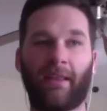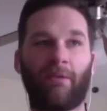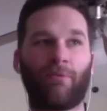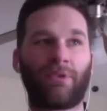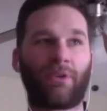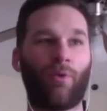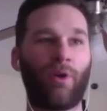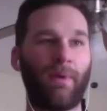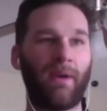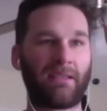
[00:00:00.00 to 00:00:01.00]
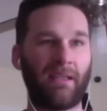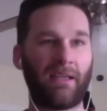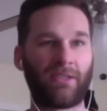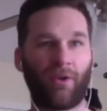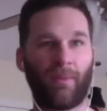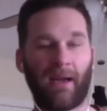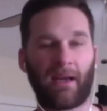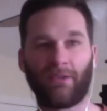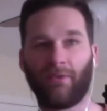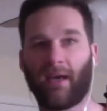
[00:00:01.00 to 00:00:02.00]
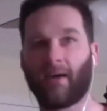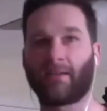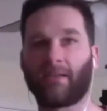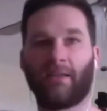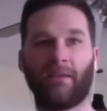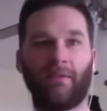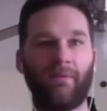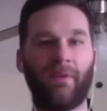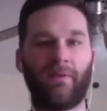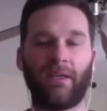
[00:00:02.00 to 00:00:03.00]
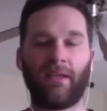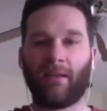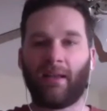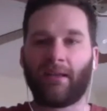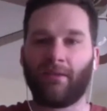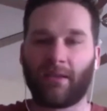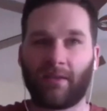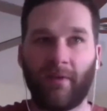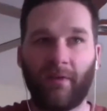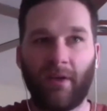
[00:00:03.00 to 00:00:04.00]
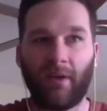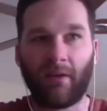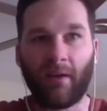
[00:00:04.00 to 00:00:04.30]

I think, was Coinbase, and that started back in 2015, late 2015.